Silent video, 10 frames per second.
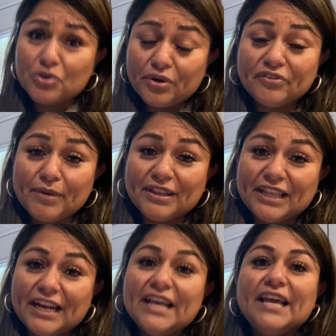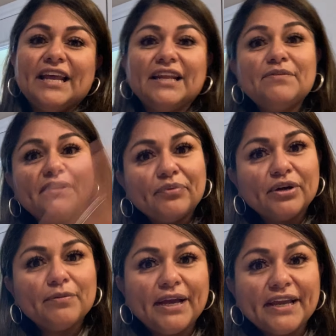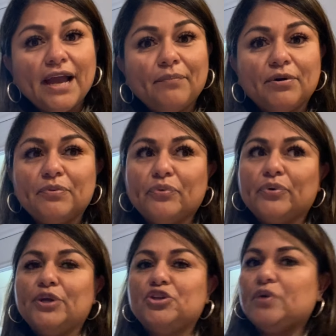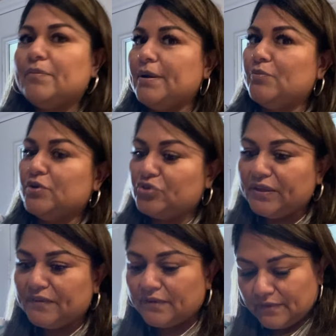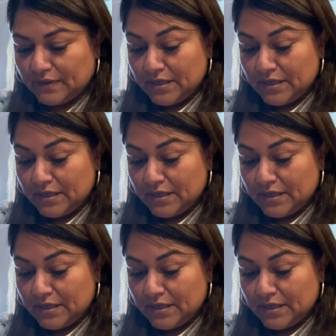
notorious about that. And I keep saying we're going to buy a camera, but what do? I buy more dresses.